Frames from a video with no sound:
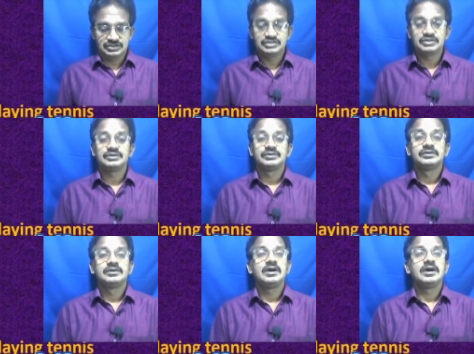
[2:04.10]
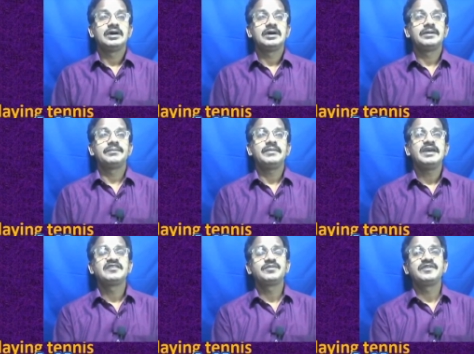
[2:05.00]
So,
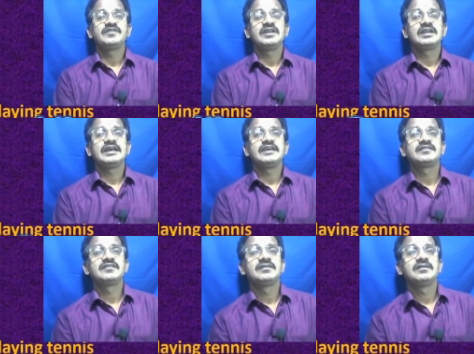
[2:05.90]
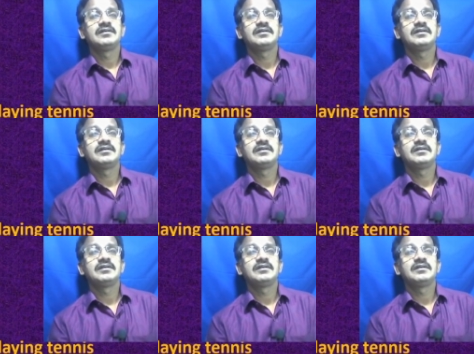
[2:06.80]
um, expressing likes